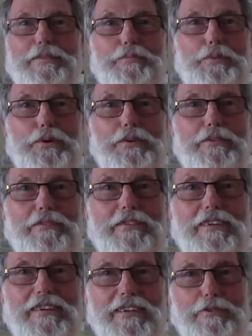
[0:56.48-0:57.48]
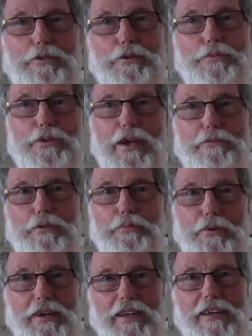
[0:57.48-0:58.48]
Important rooms you have to
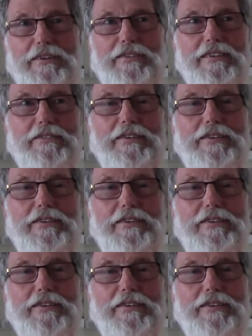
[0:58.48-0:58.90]
point out.